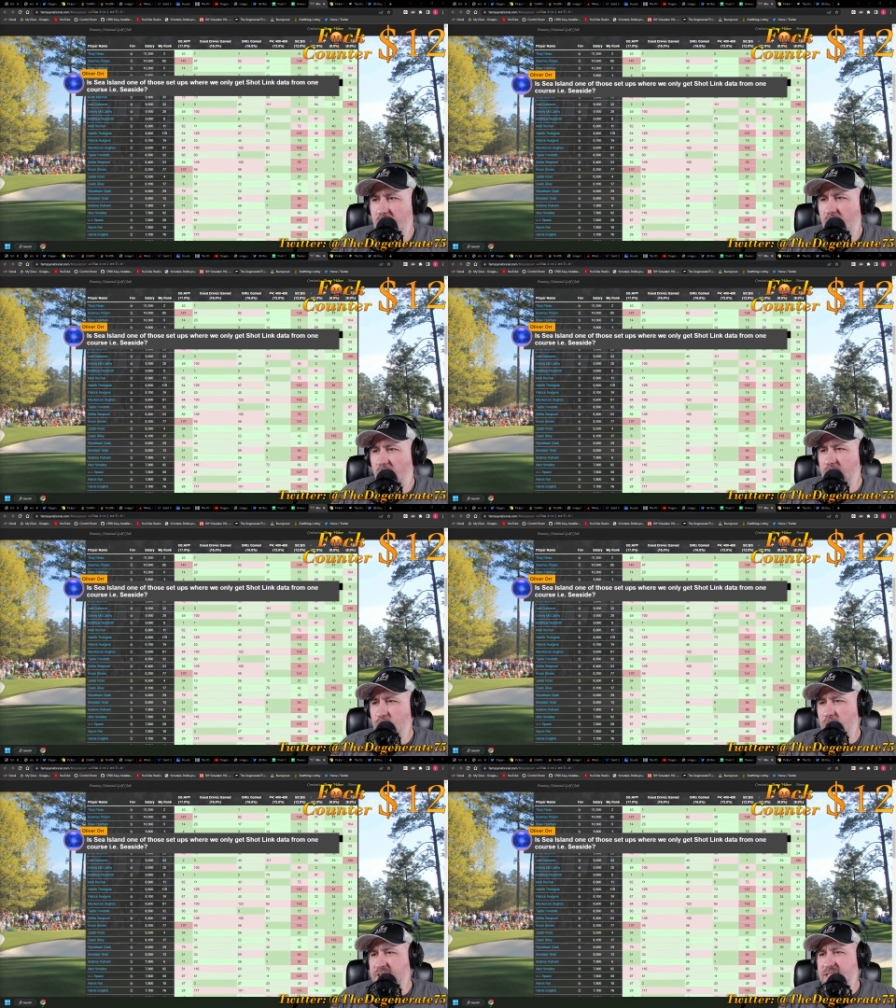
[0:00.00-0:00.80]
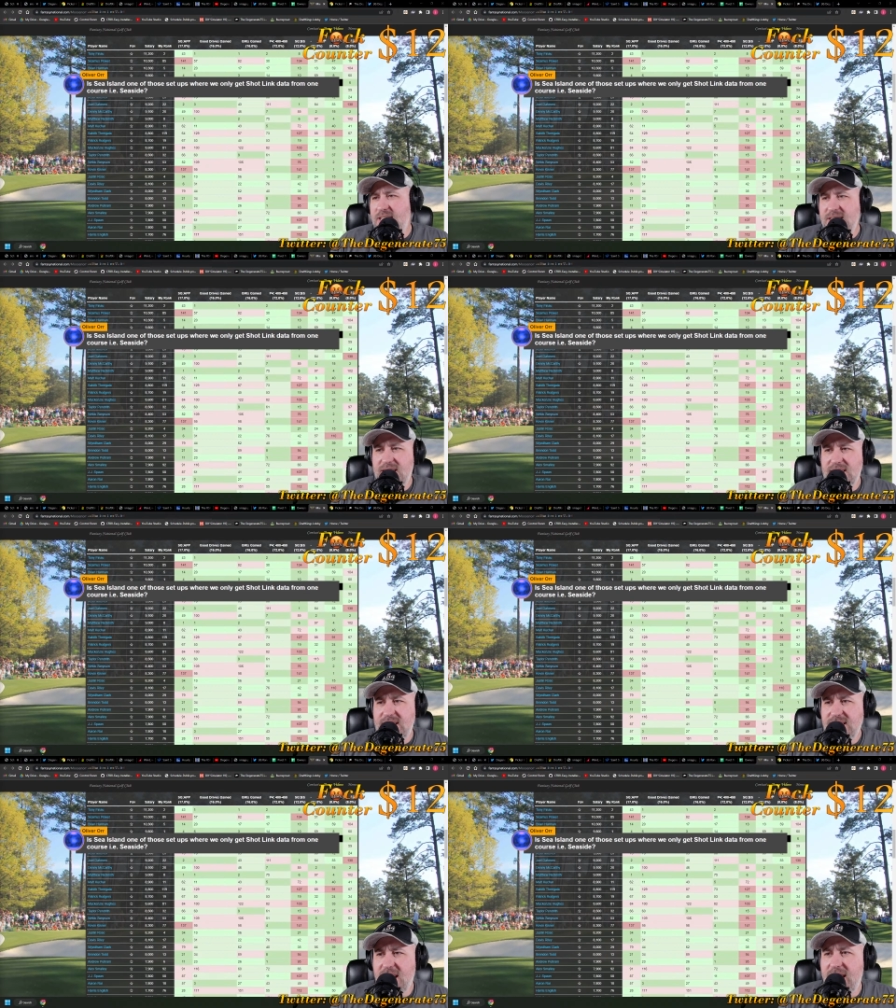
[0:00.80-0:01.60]
Oliver Moore says, is the
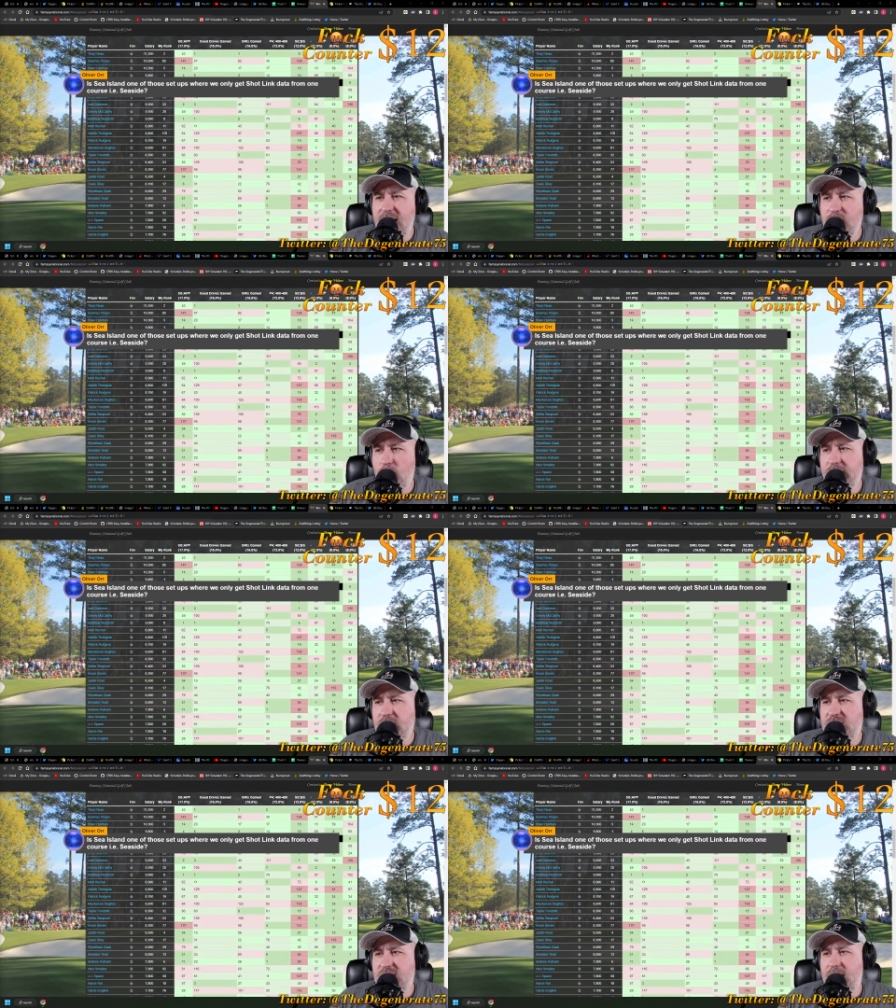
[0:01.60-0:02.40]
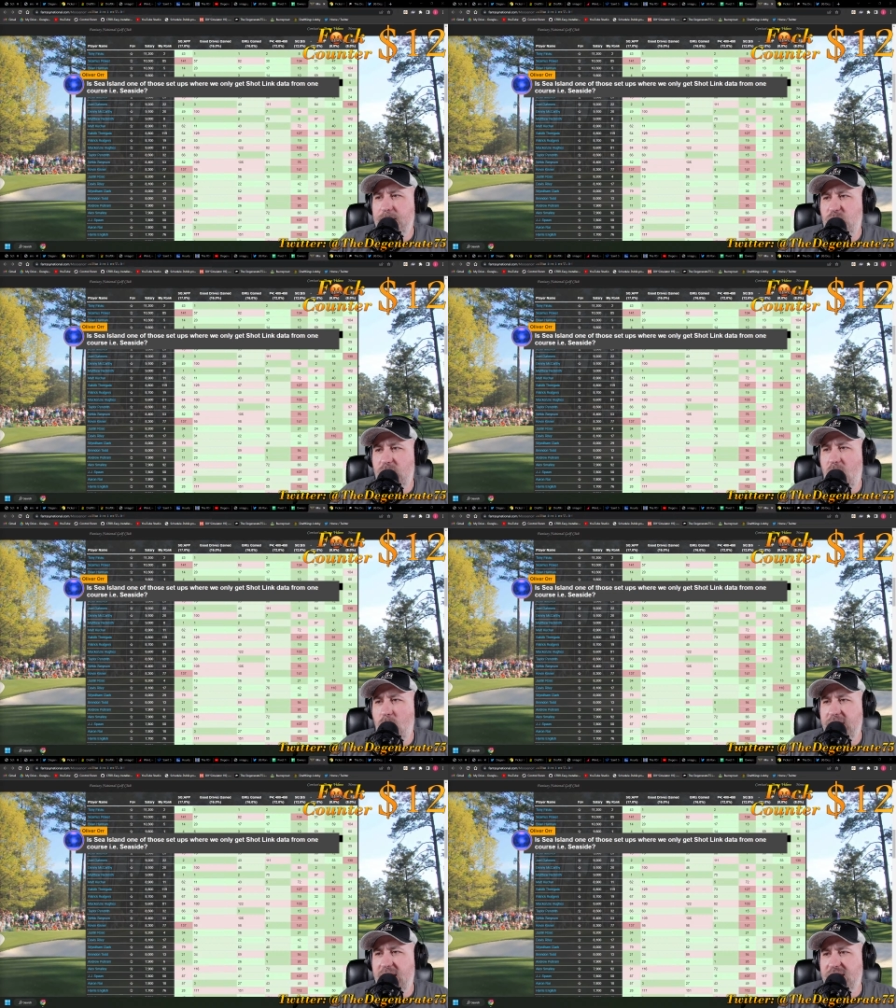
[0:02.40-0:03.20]
Seaside Island one of those setups where
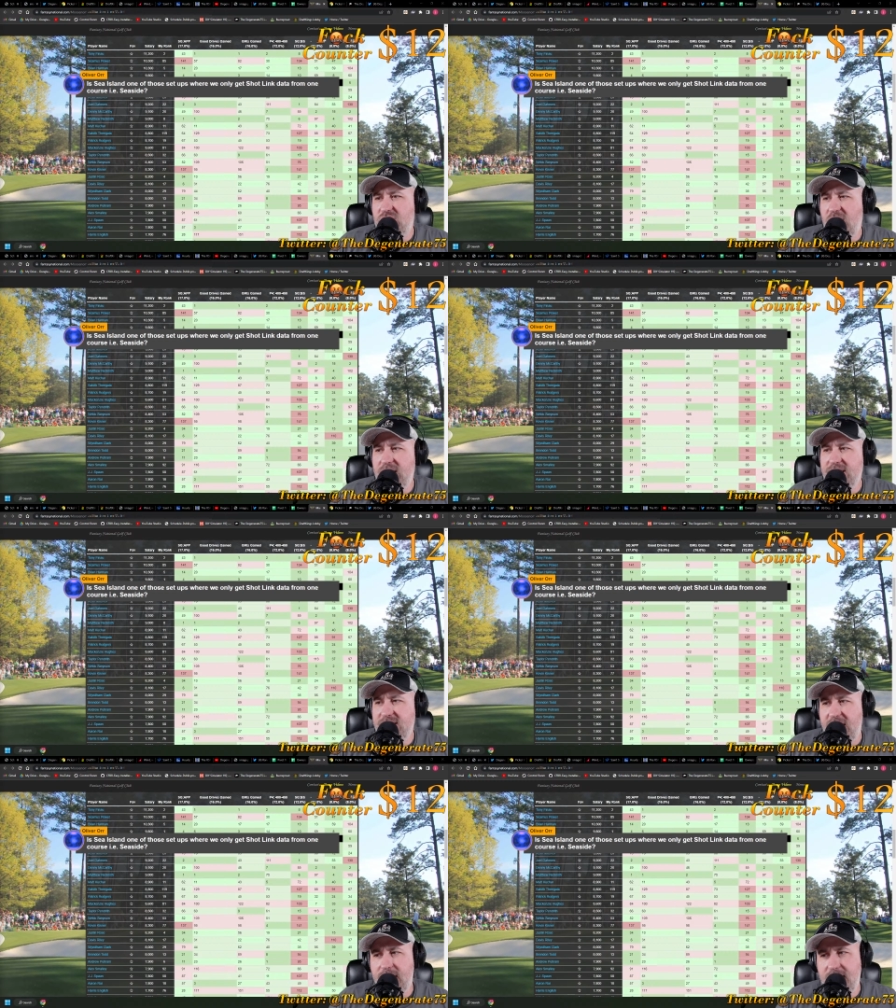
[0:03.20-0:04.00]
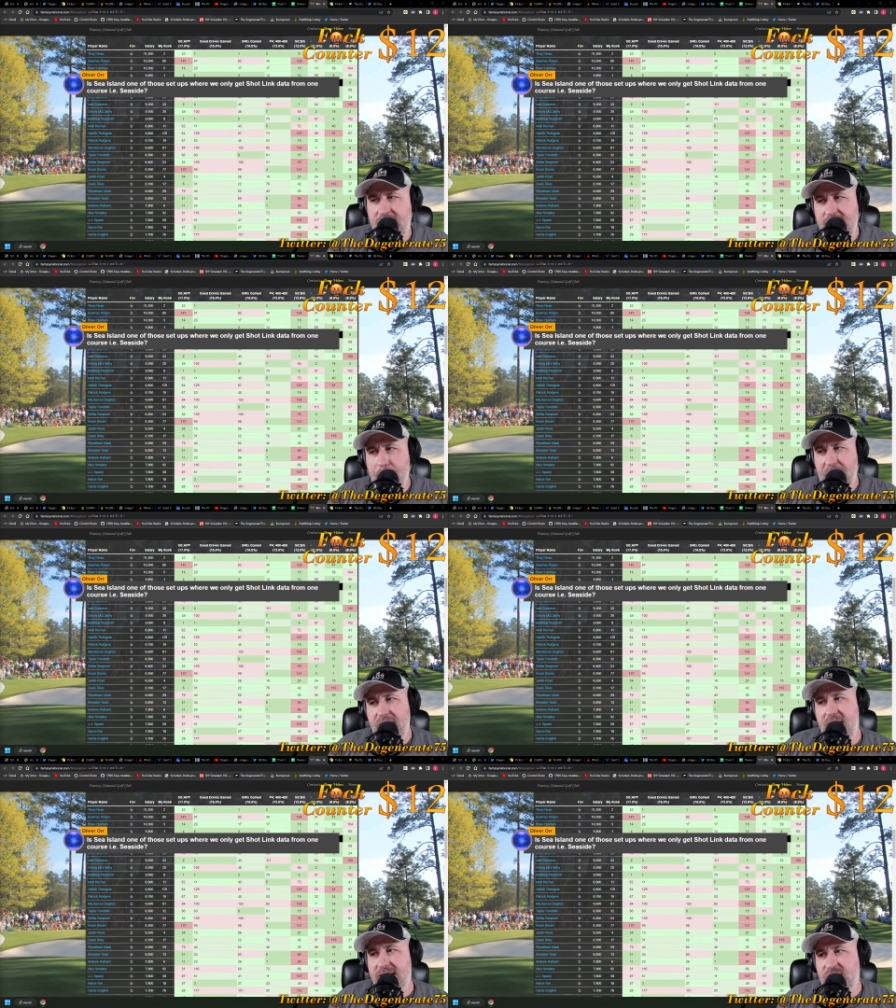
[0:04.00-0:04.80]
only getting shot link data? Yep,
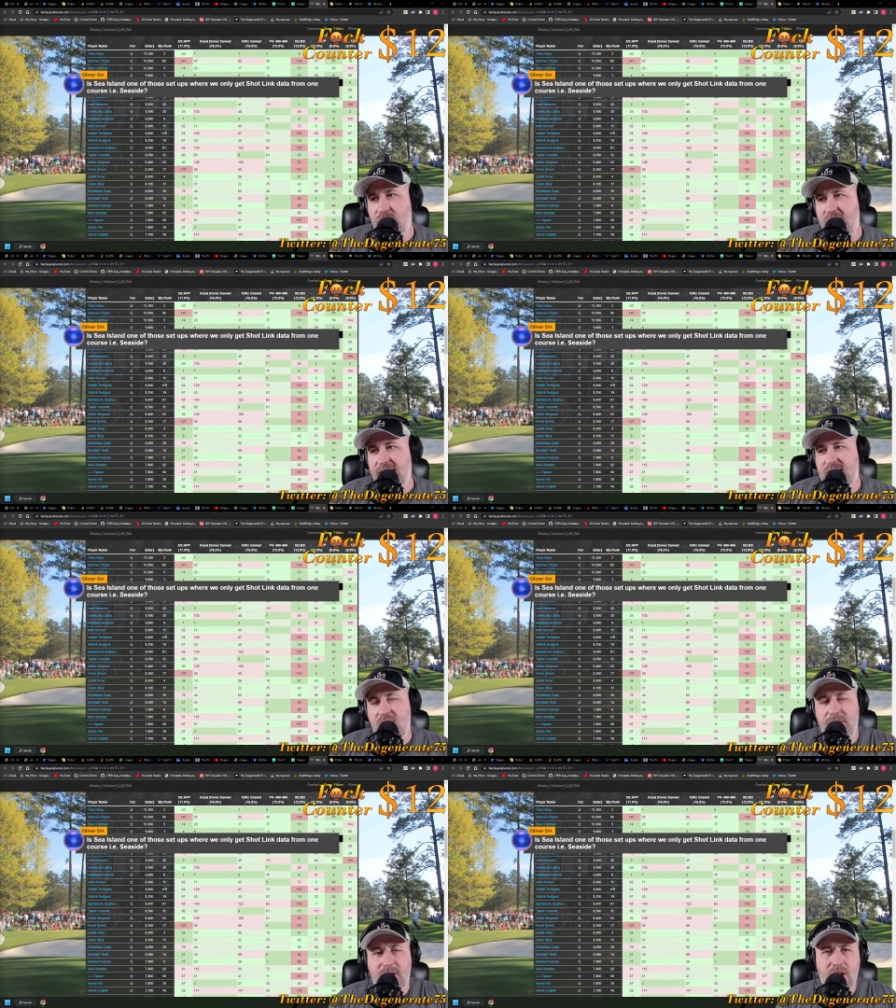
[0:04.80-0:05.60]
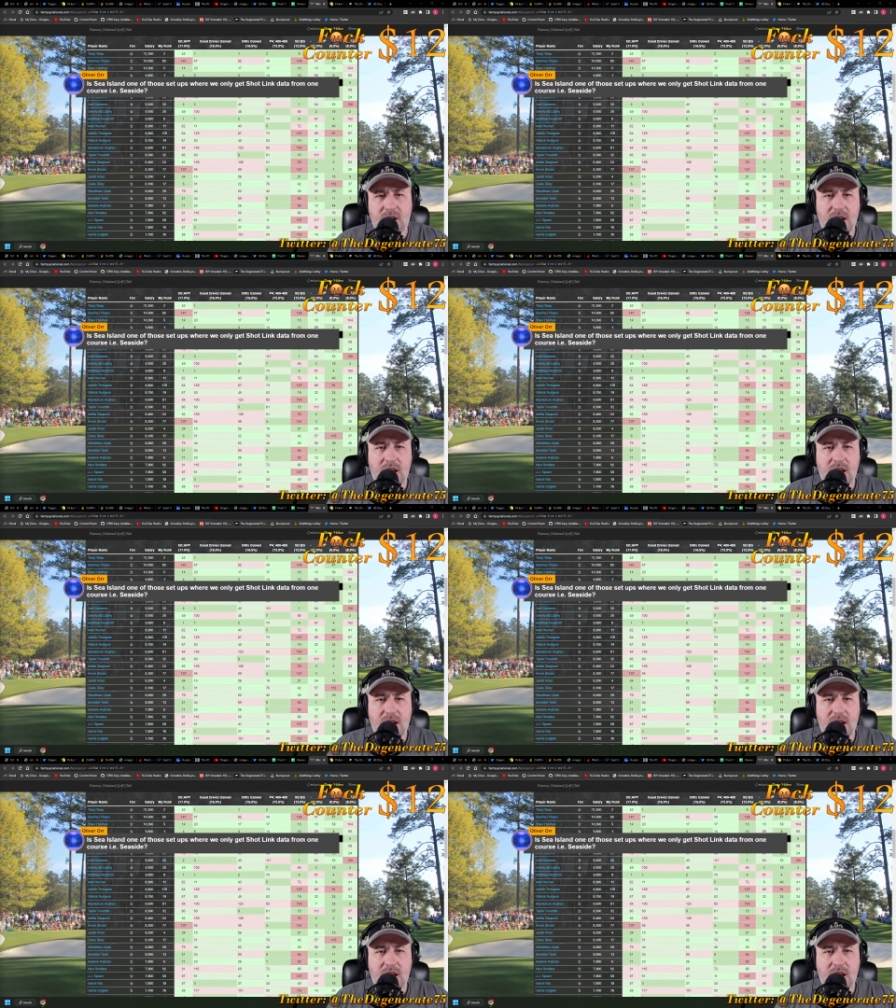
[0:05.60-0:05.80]
that is correct, Oliver.